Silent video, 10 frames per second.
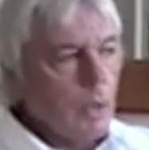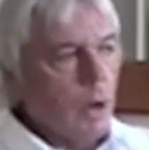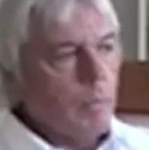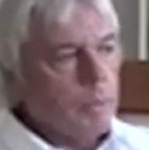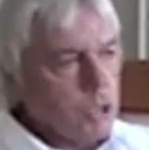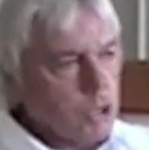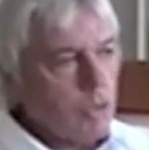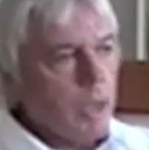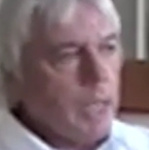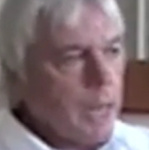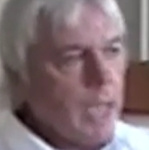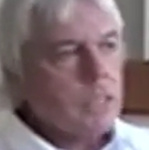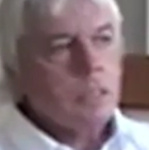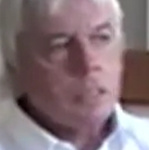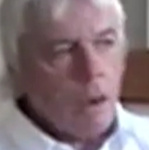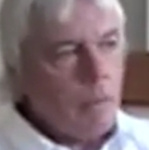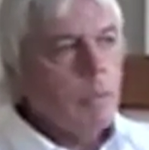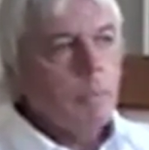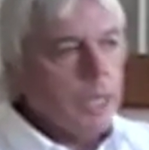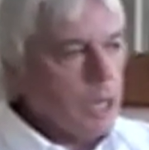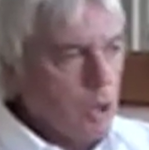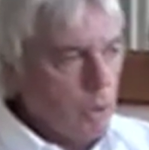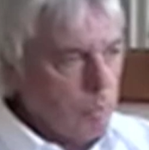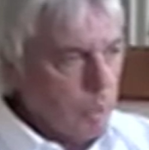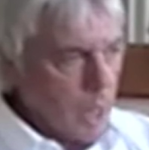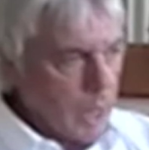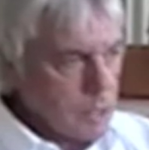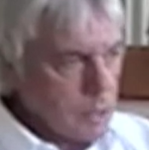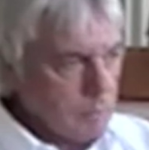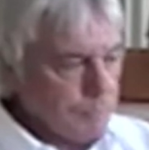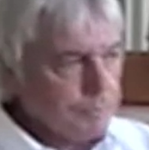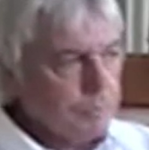are portrayed as terribly complex.